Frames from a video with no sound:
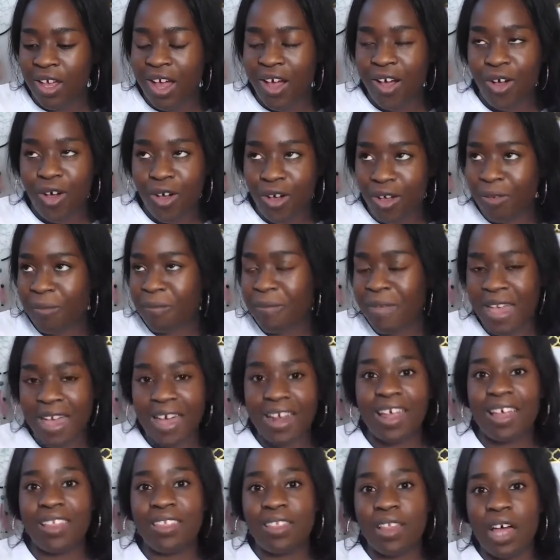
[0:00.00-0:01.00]

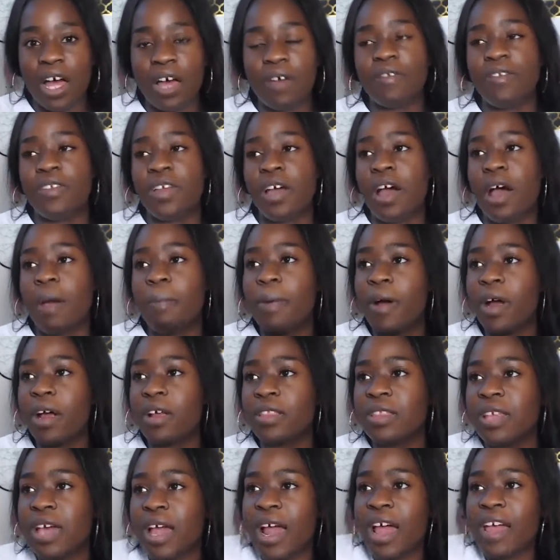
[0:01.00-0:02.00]
I loved. A
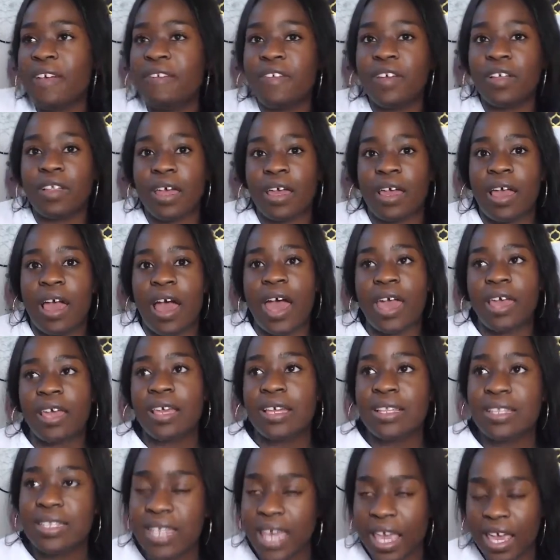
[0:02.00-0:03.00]
part that I feel like I
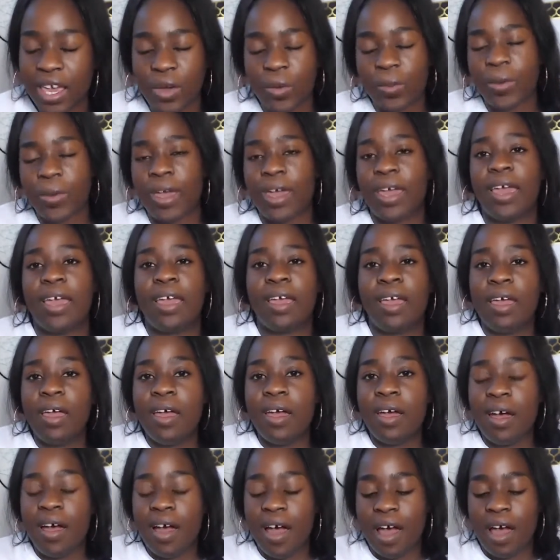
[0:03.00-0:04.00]
can take away
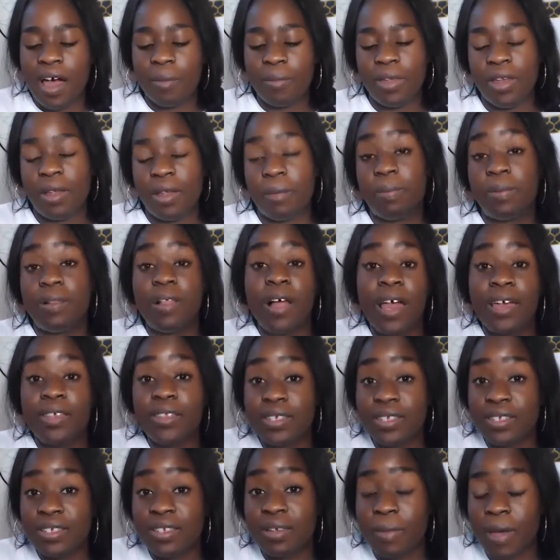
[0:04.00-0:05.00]
and apply
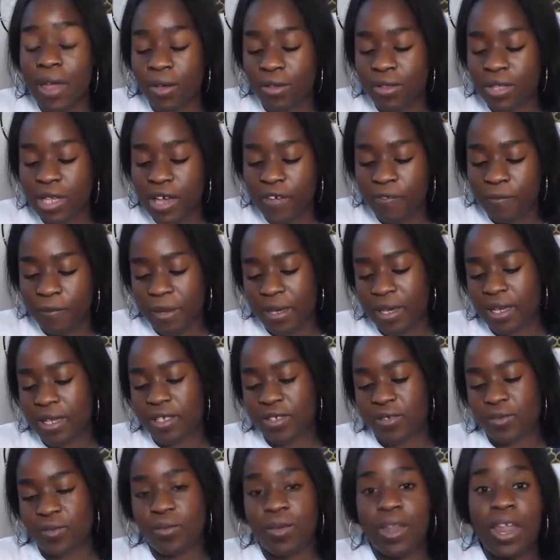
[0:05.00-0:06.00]
this to my own life,
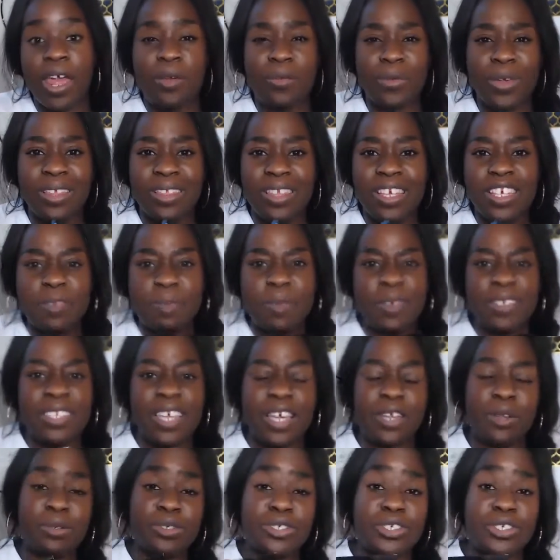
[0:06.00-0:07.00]
because when I read these books,
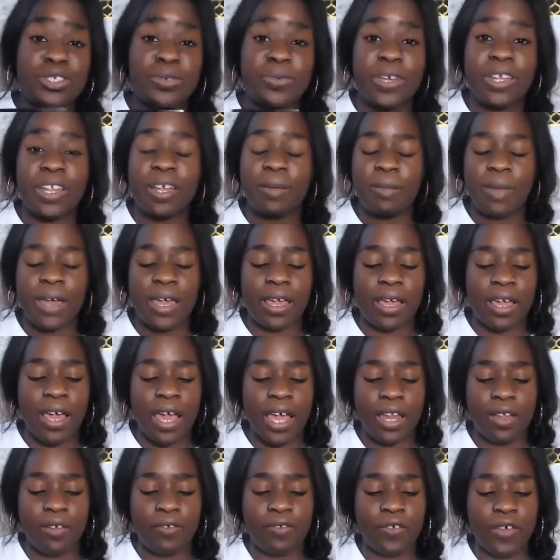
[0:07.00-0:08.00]
I don't just read them. I
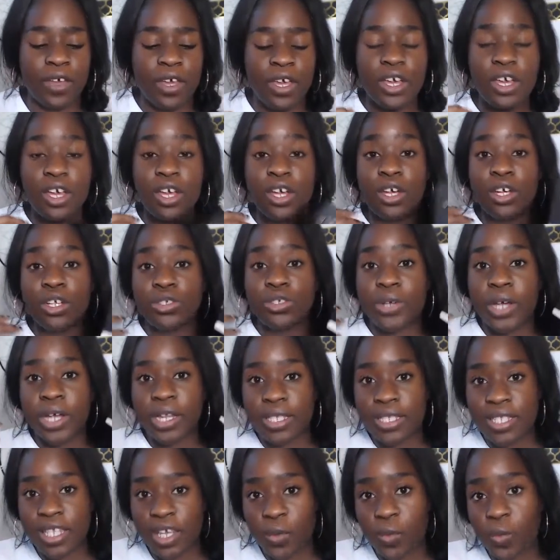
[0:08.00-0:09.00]
kind of try to
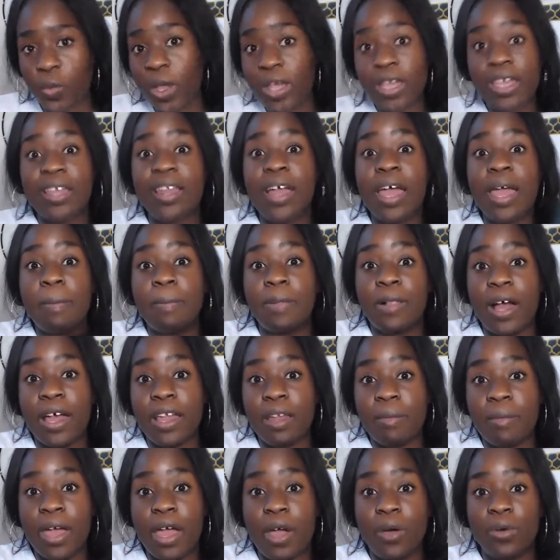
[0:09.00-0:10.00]
see, what can I apply
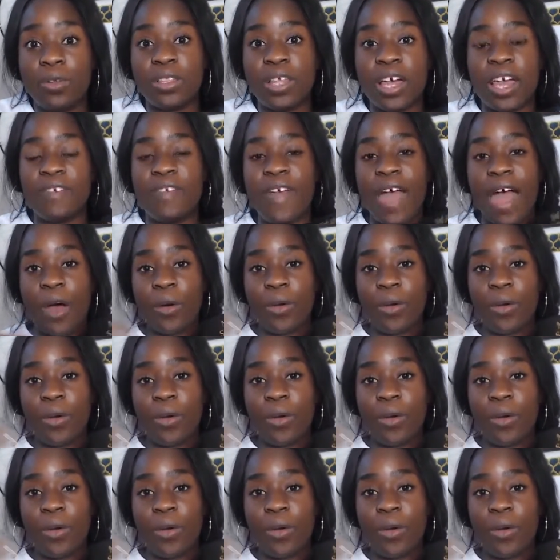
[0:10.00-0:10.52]
to my own life?